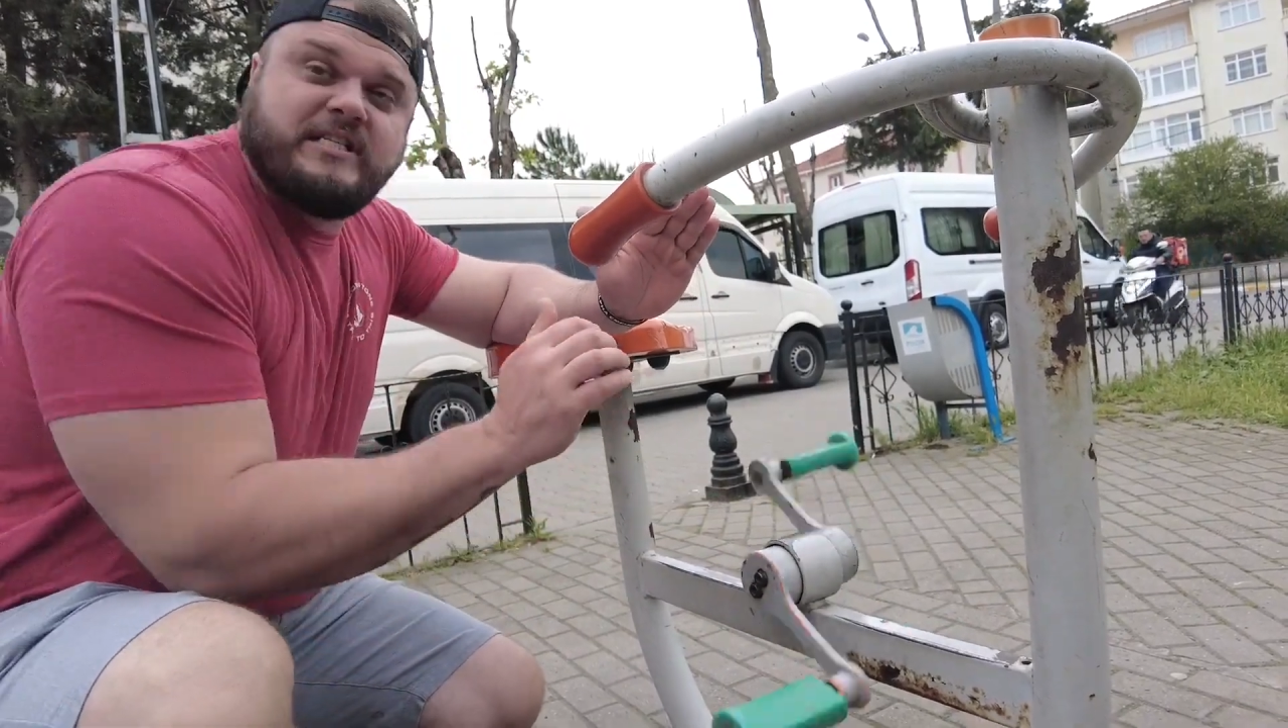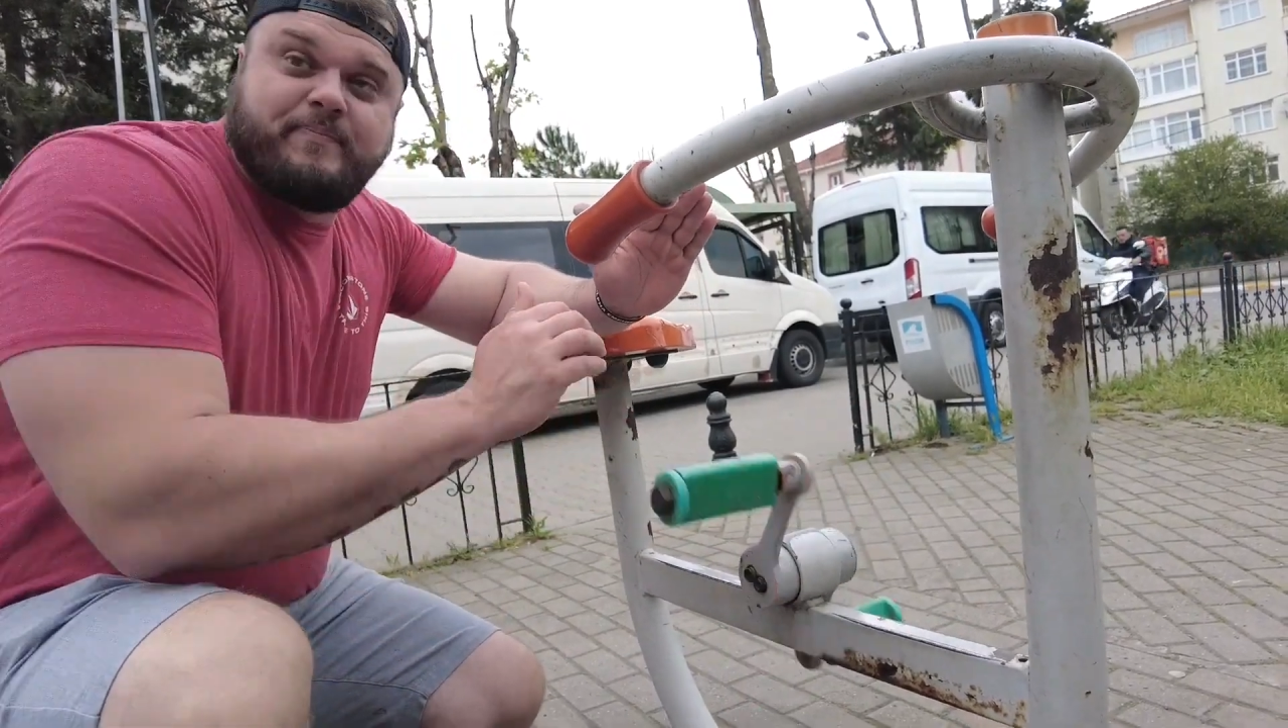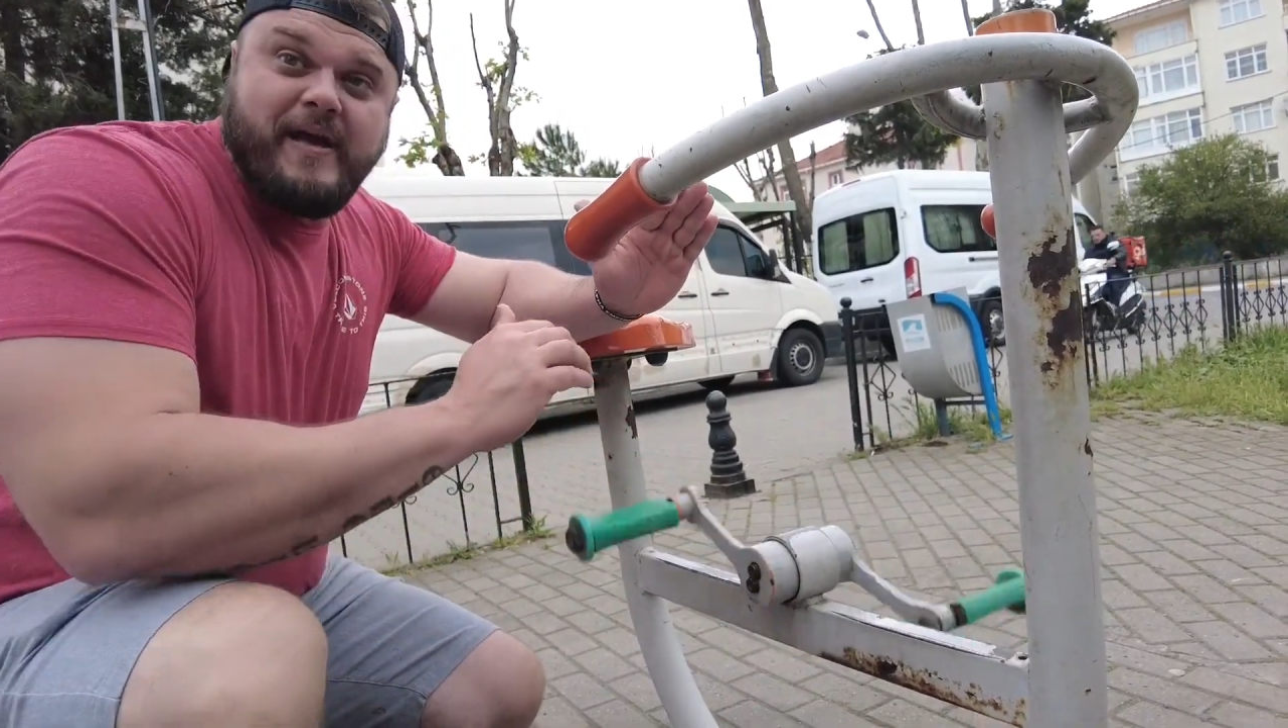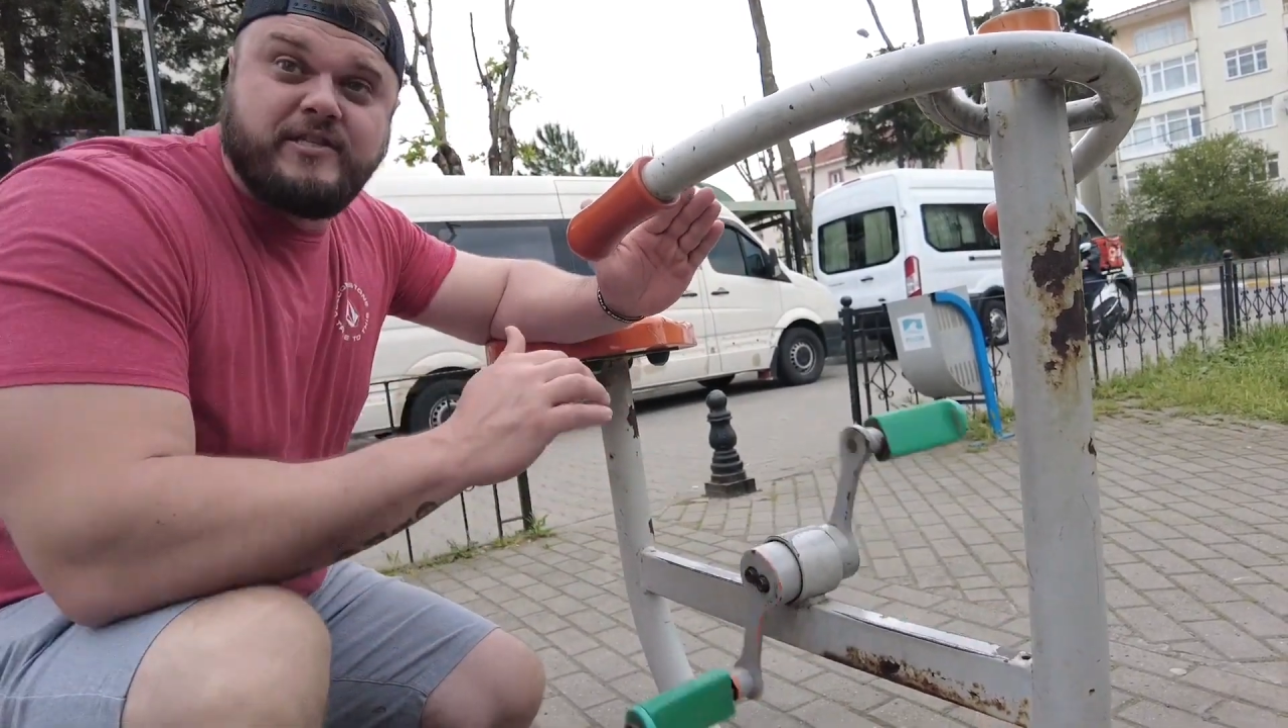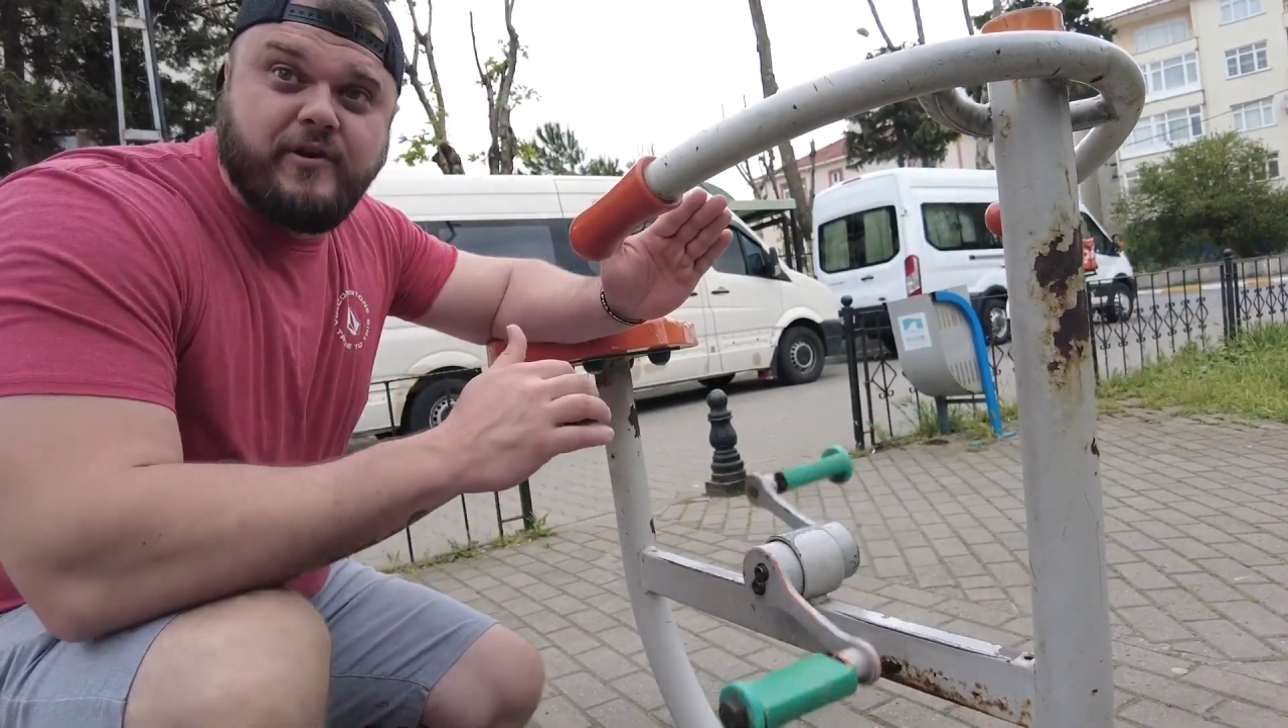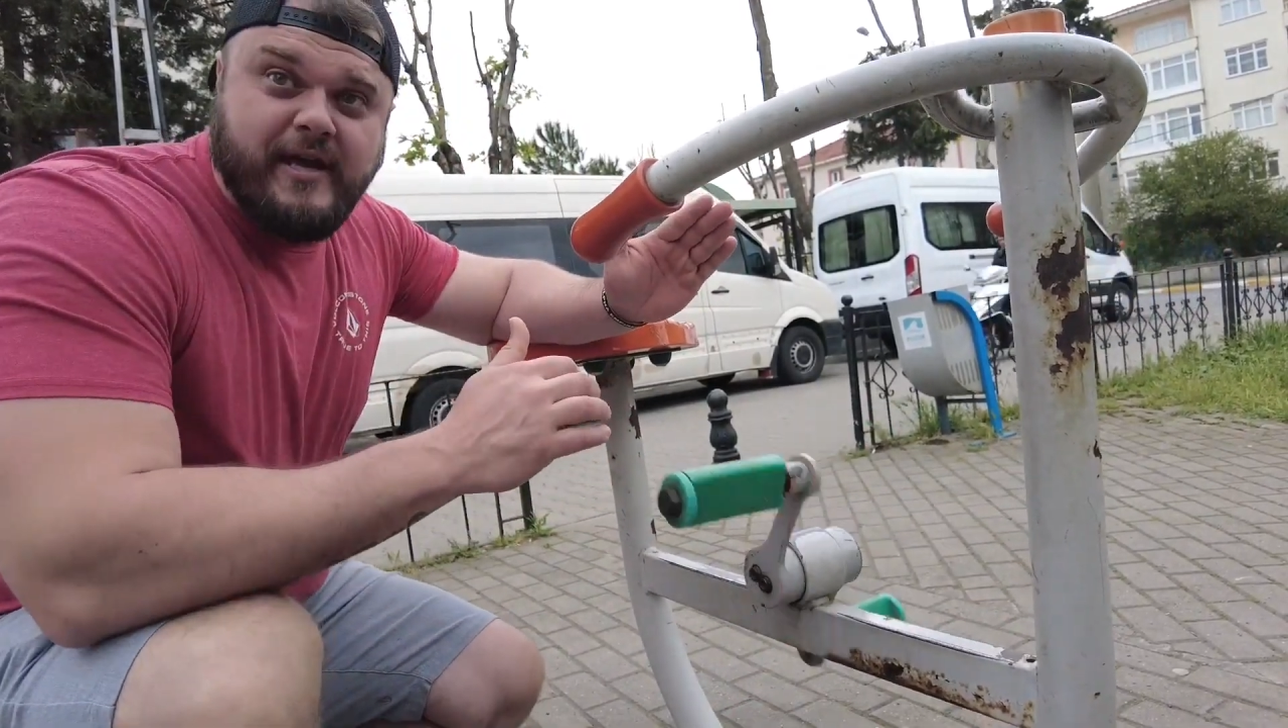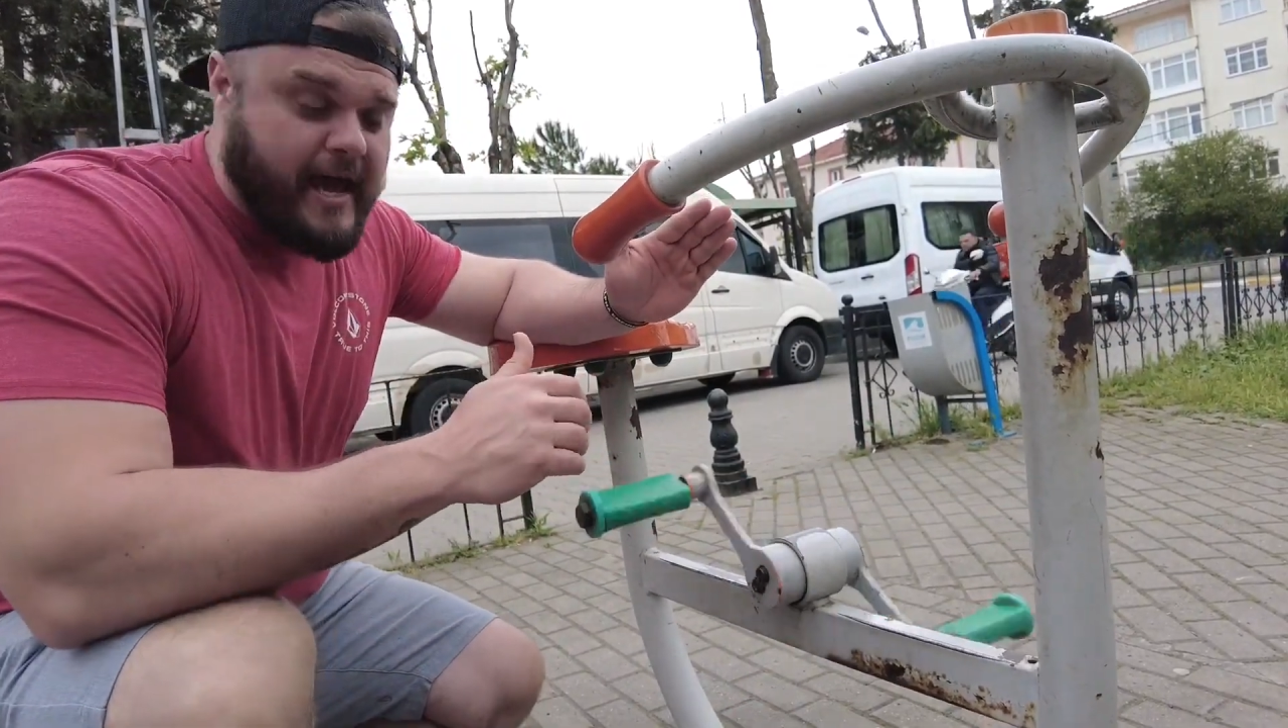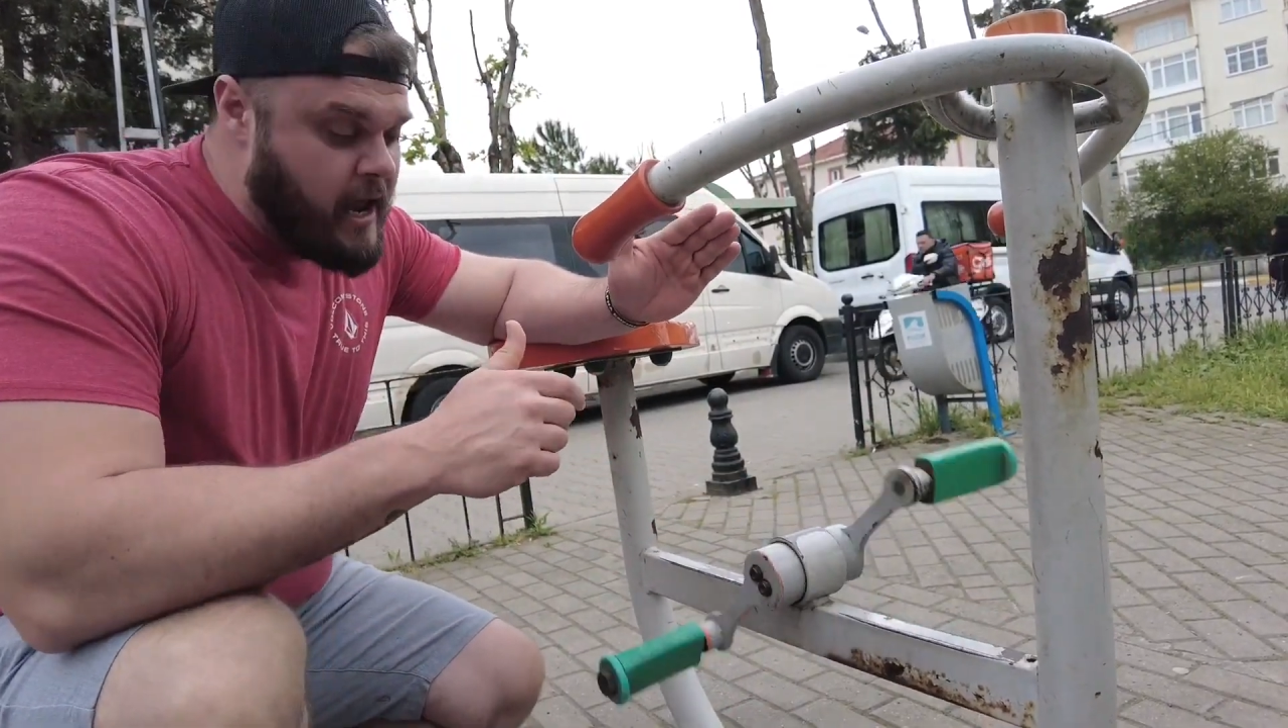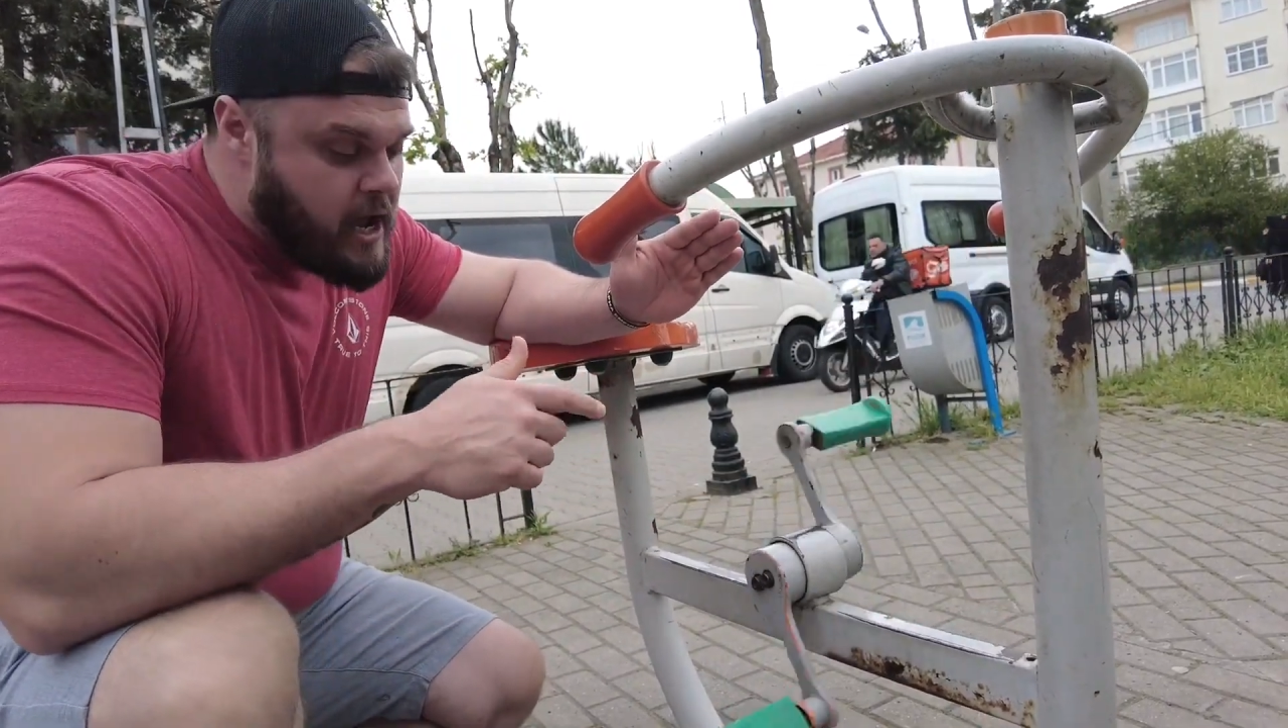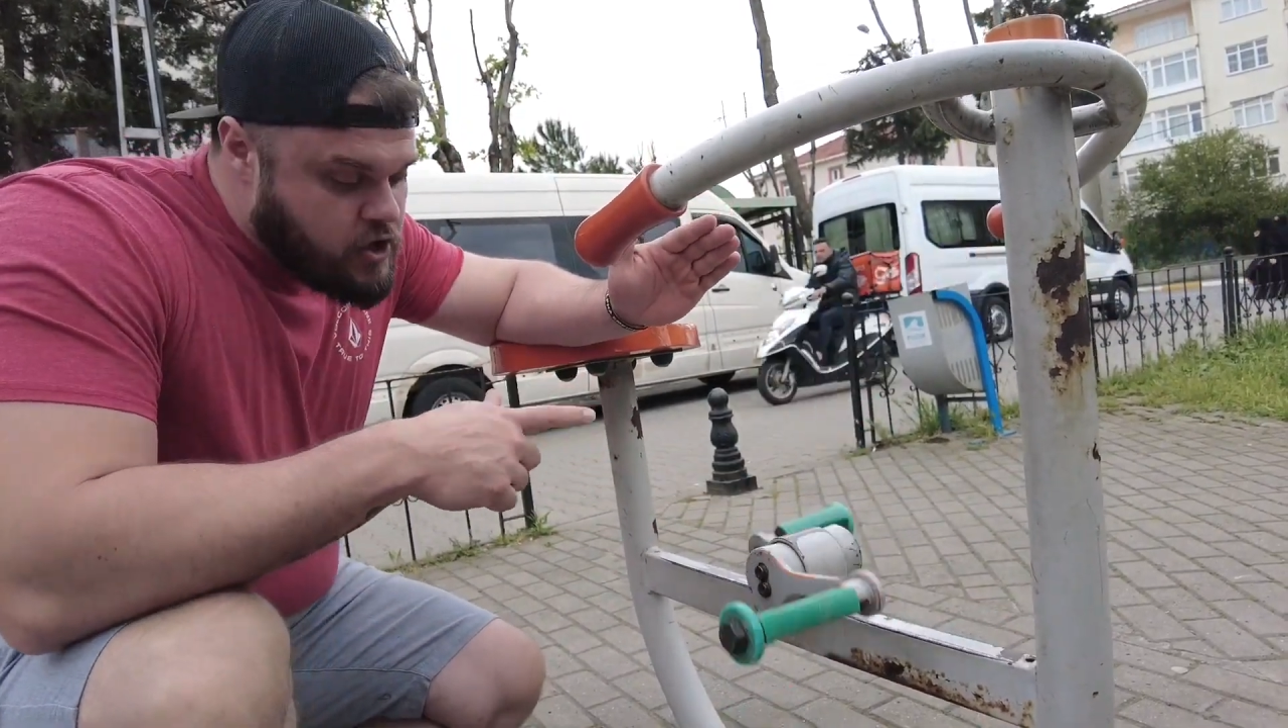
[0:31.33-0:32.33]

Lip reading: spins you can get.